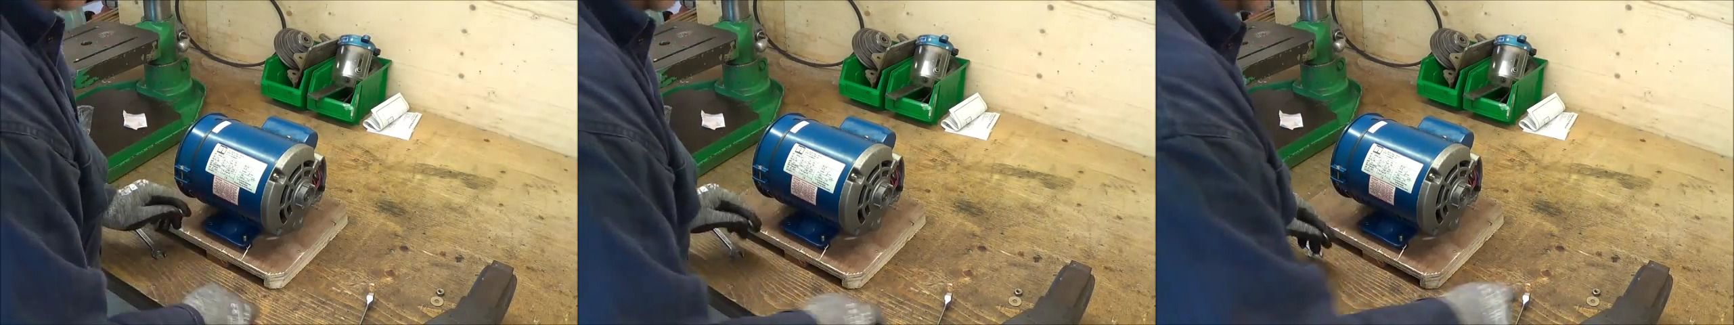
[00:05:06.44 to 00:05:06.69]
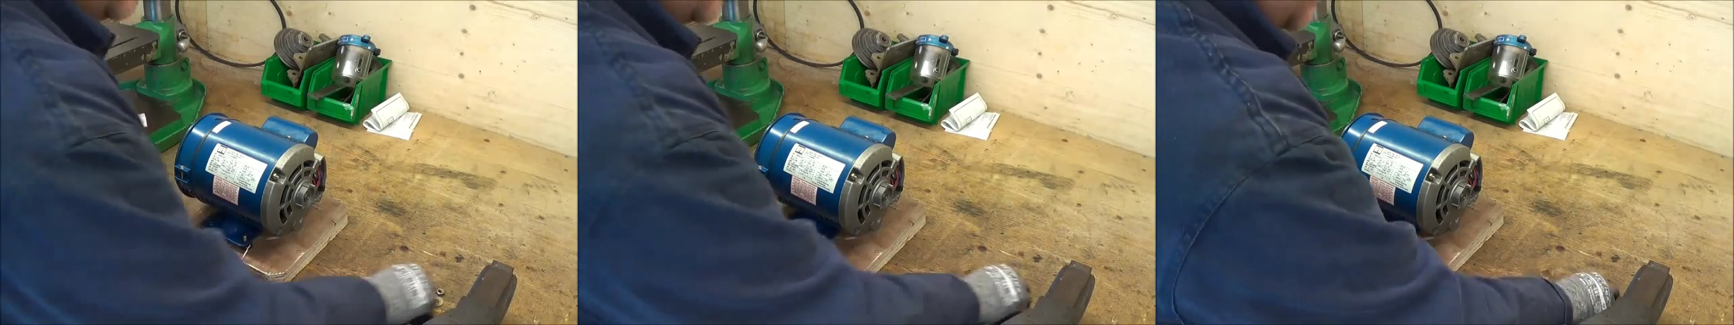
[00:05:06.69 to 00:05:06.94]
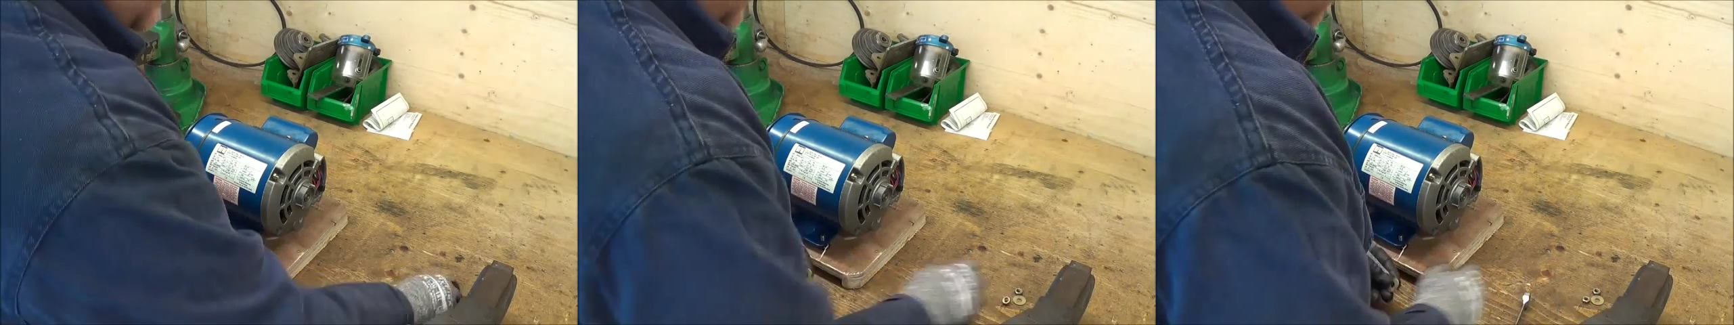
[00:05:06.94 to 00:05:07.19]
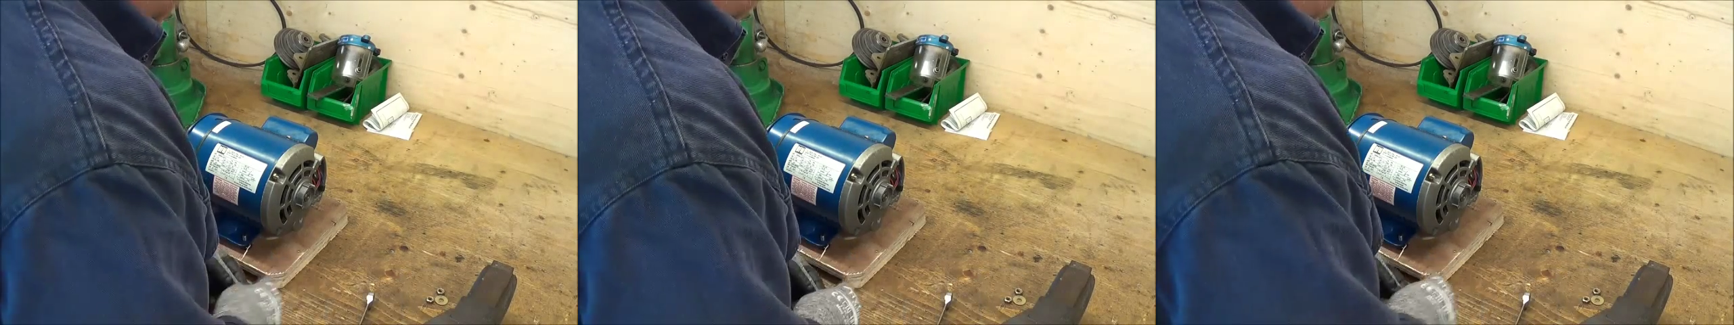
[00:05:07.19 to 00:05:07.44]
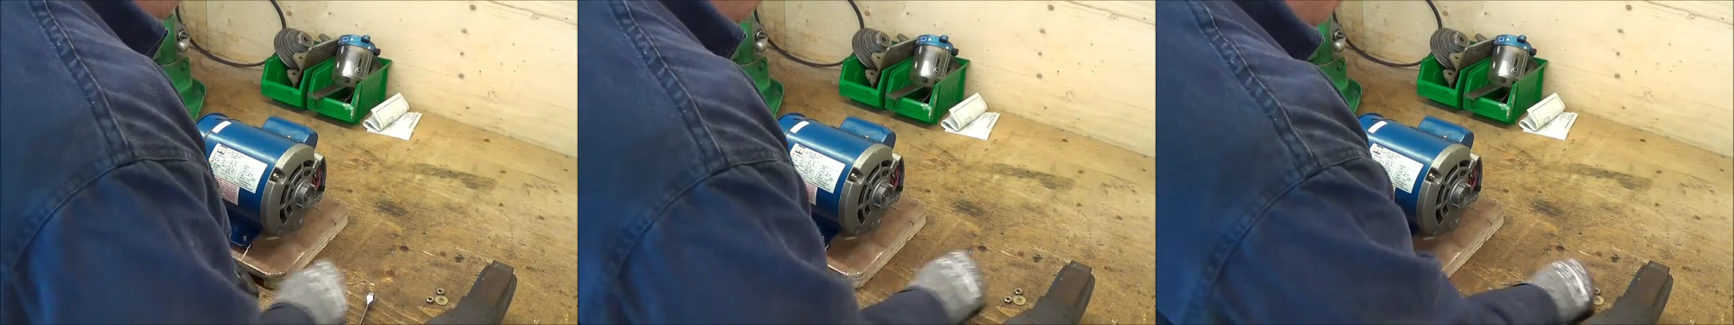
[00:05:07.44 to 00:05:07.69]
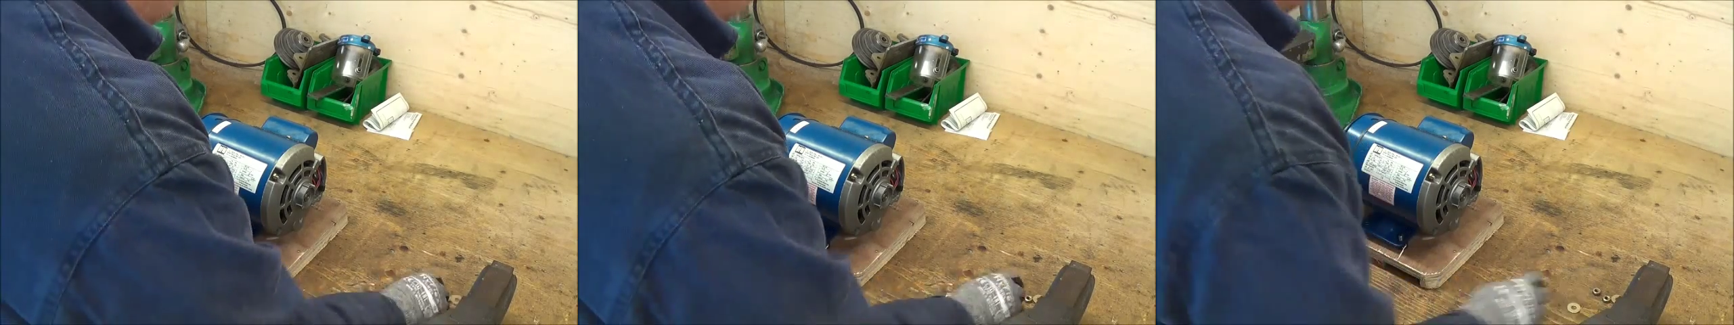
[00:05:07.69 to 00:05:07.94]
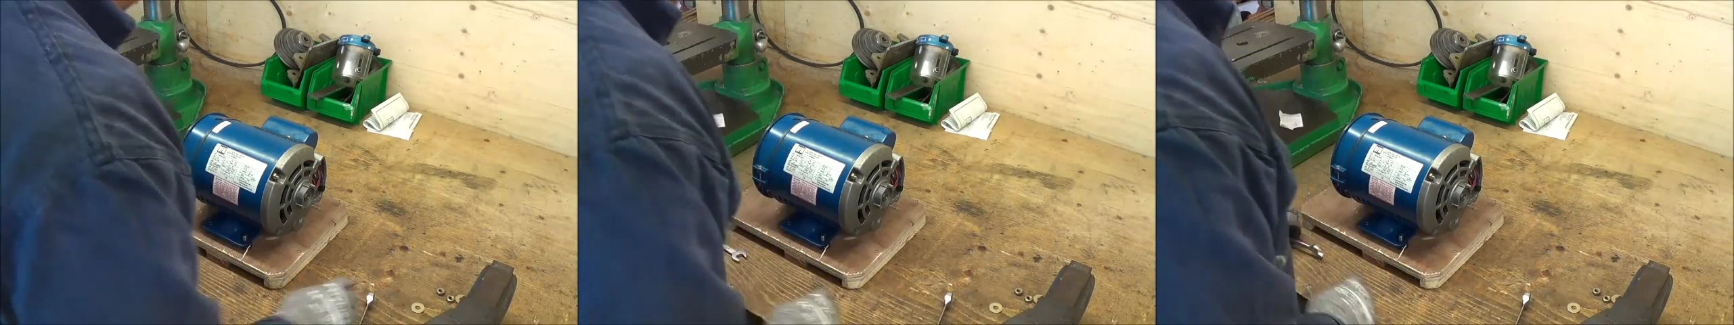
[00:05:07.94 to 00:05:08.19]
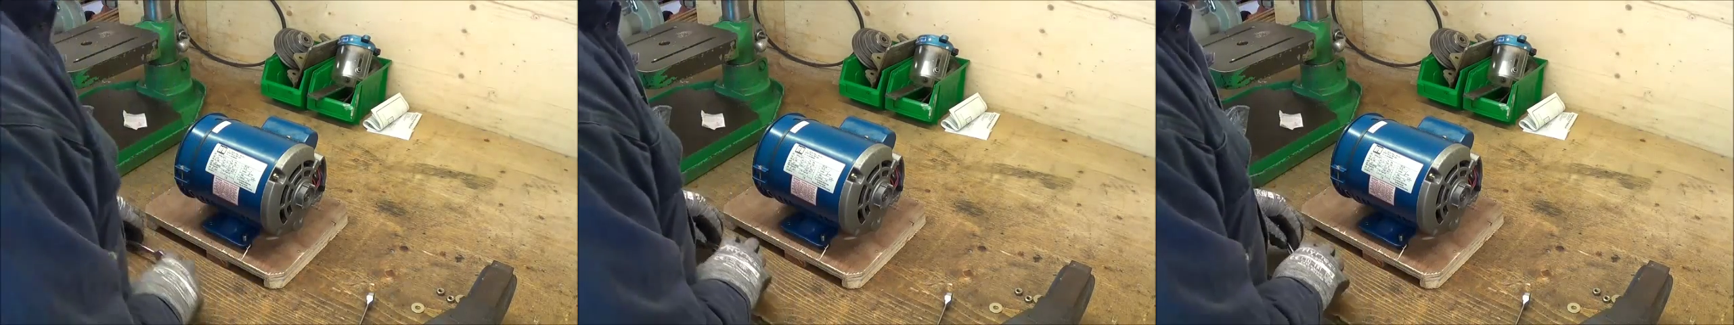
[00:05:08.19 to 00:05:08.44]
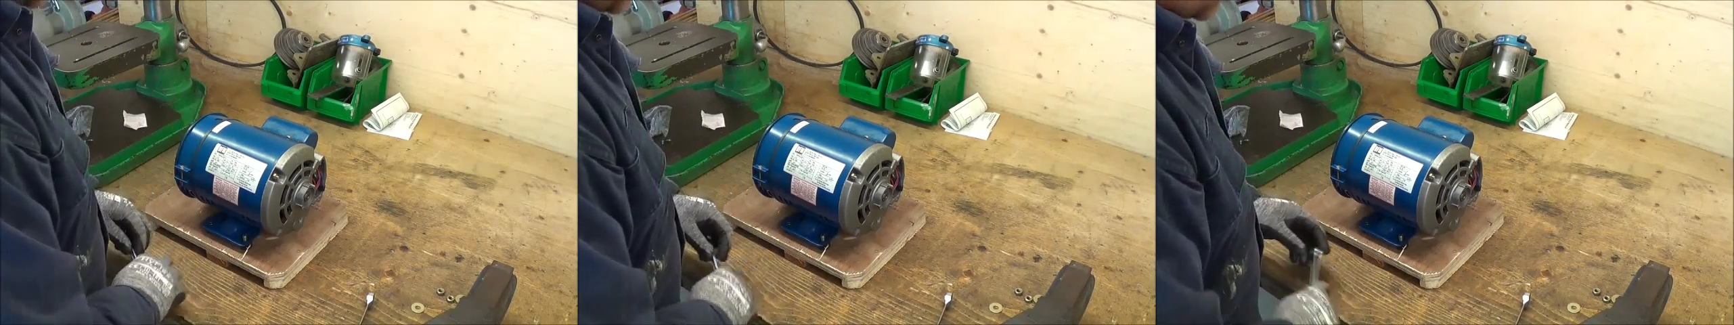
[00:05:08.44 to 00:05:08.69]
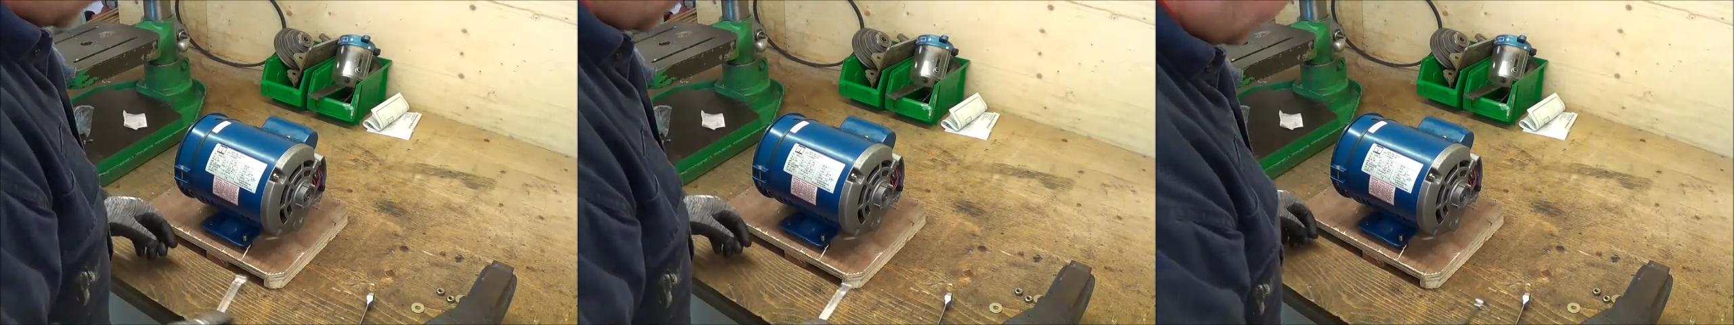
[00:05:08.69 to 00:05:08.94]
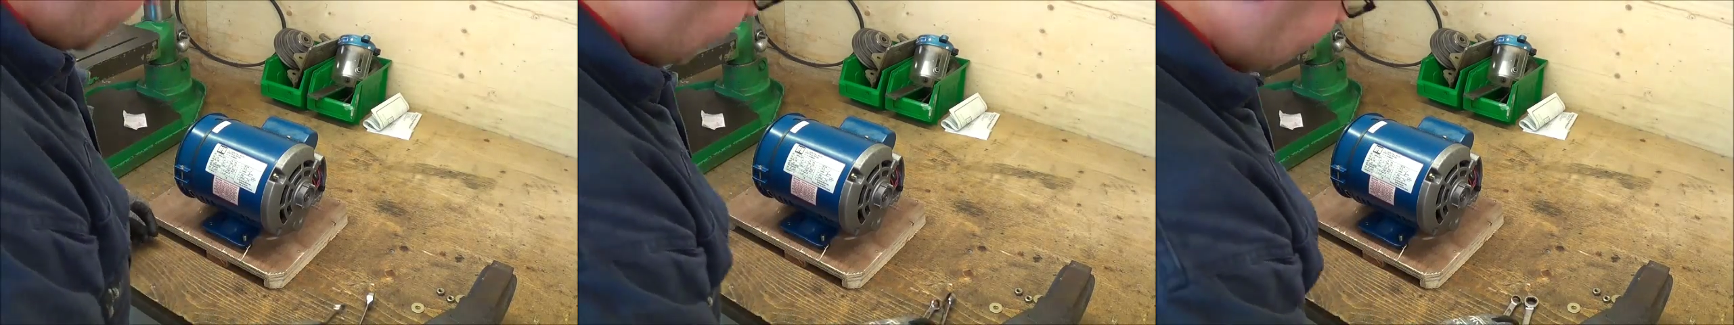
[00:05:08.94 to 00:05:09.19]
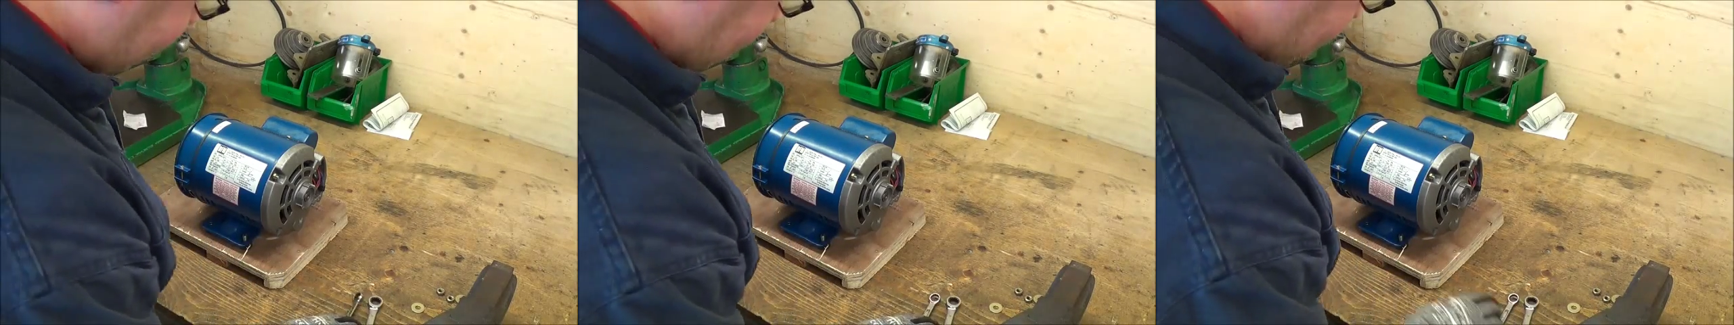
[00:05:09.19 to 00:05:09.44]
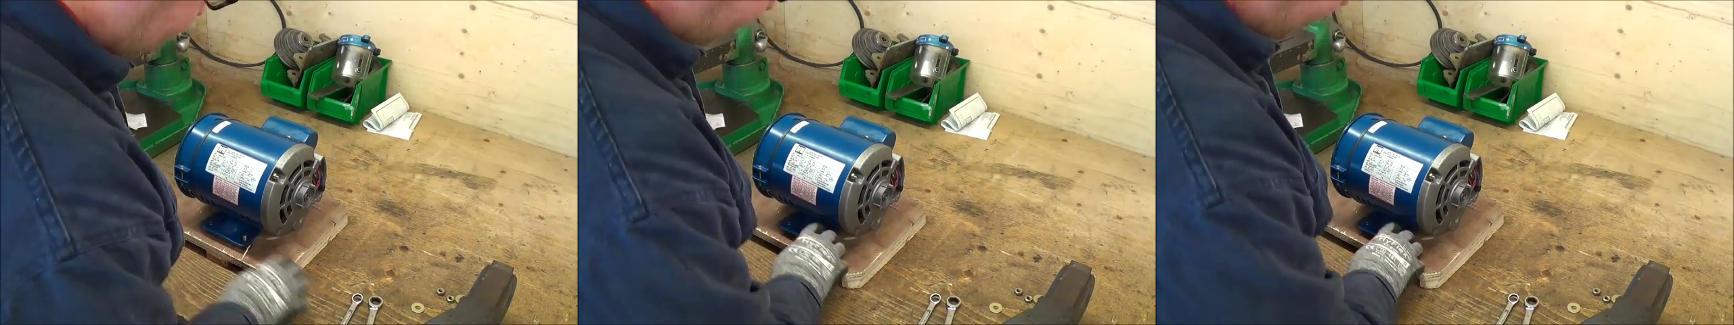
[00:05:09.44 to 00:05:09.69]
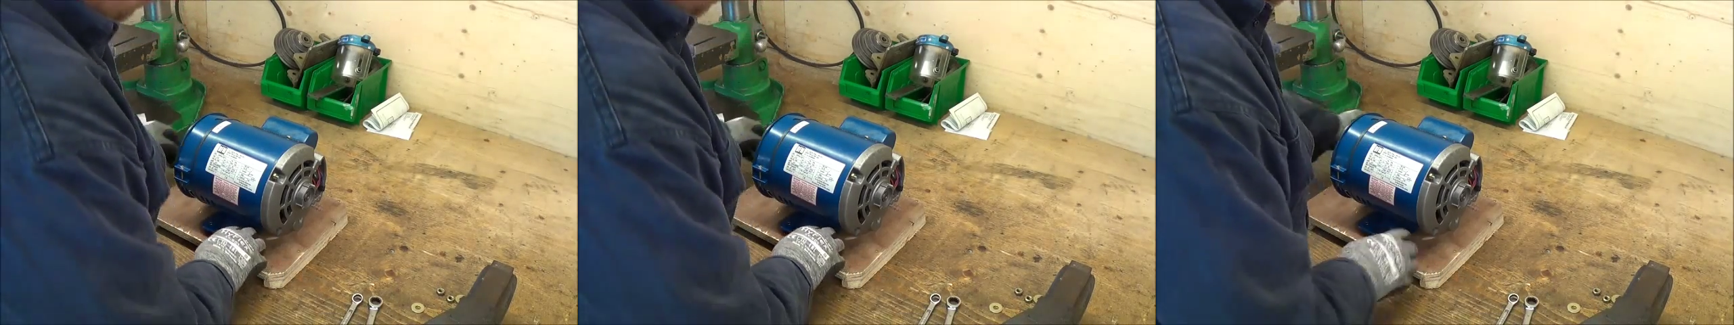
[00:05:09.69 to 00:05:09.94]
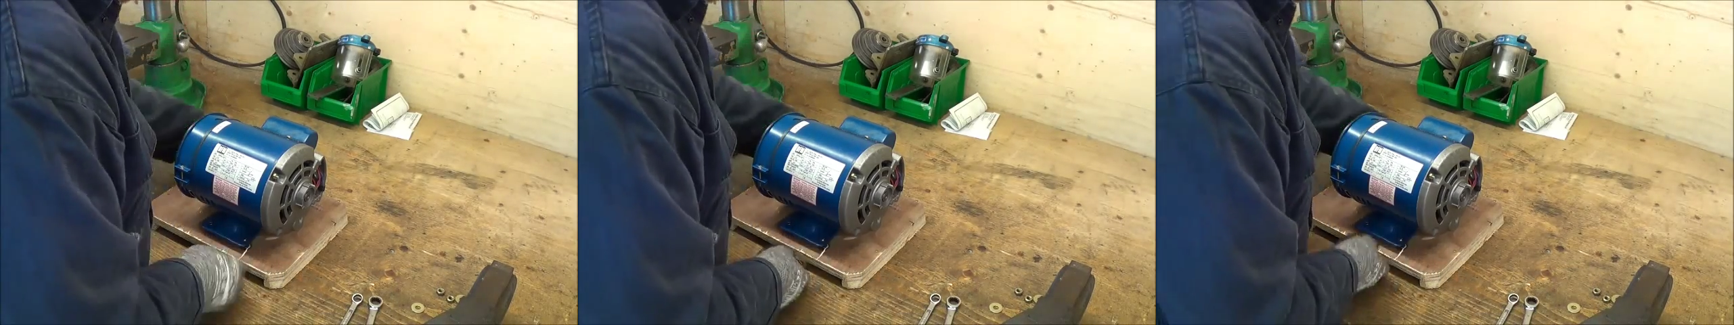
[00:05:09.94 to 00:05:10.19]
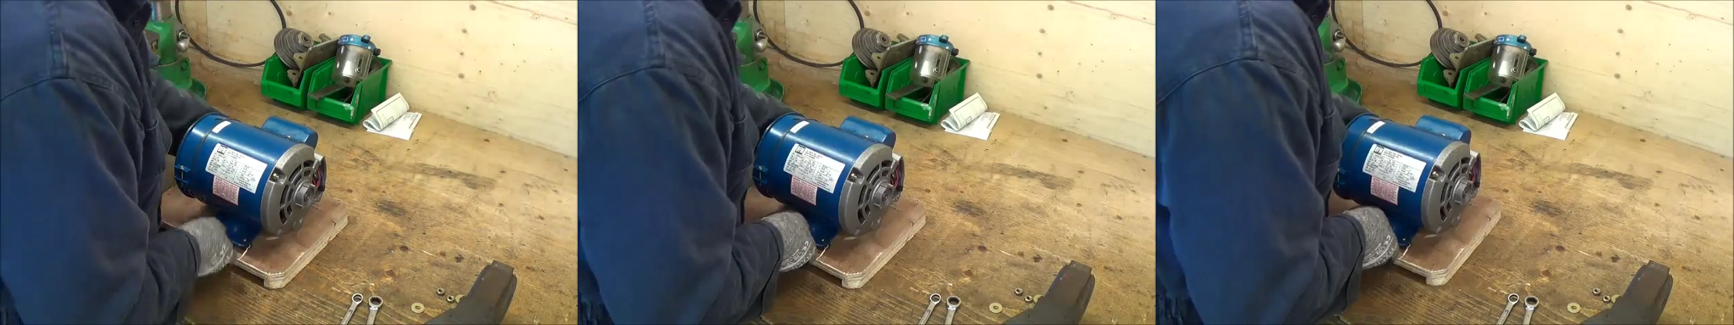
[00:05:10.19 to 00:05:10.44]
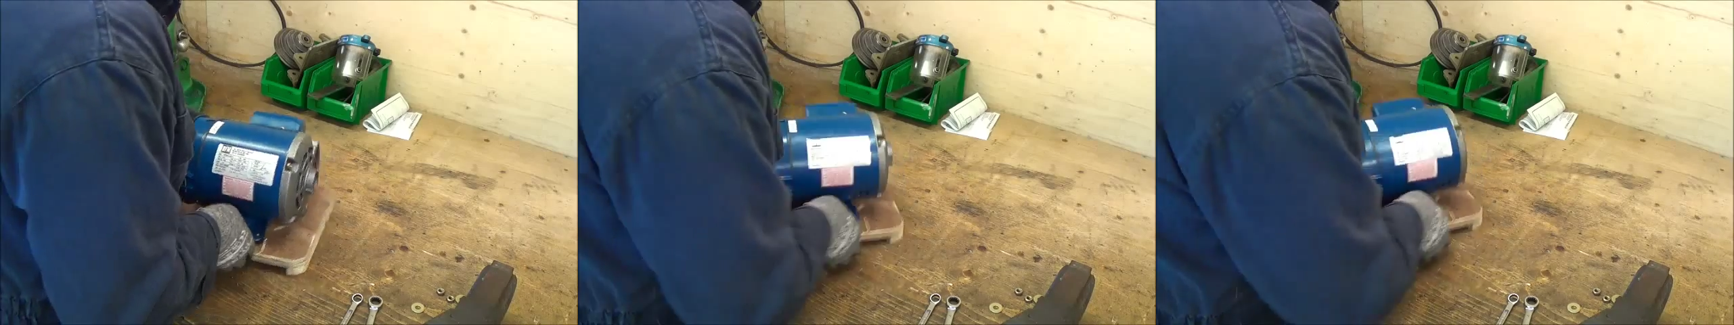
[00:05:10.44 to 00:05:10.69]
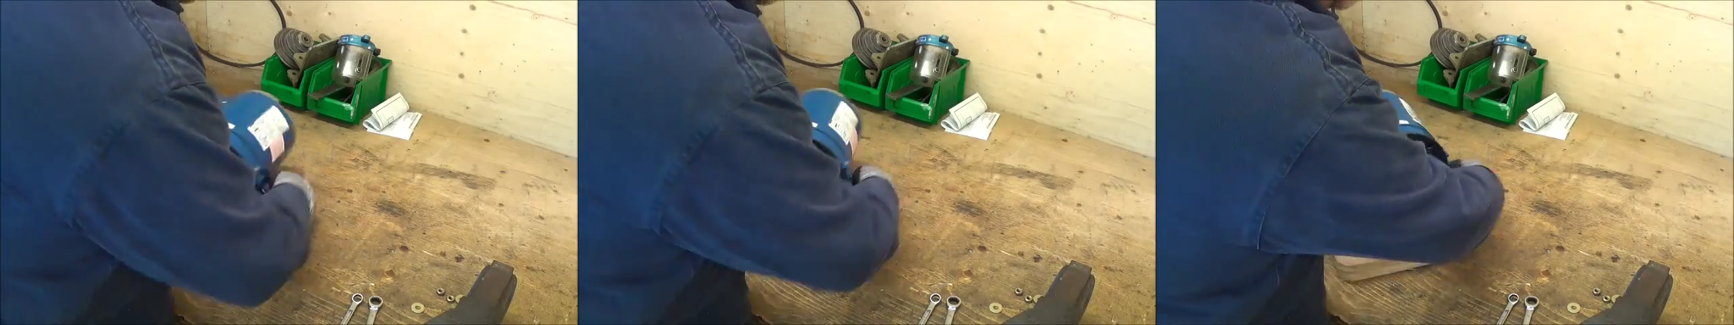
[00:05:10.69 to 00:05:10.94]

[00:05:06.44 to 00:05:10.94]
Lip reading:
No face is visible, so there are no lips to read.